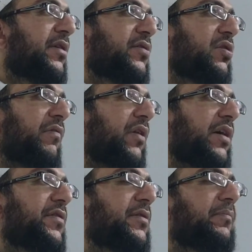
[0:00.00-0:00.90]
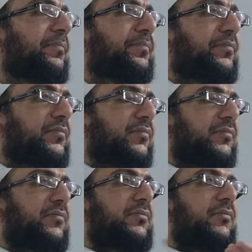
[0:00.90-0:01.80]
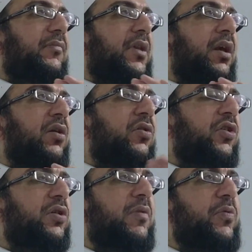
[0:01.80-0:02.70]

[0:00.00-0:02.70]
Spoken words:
of Lights? Cordoba was the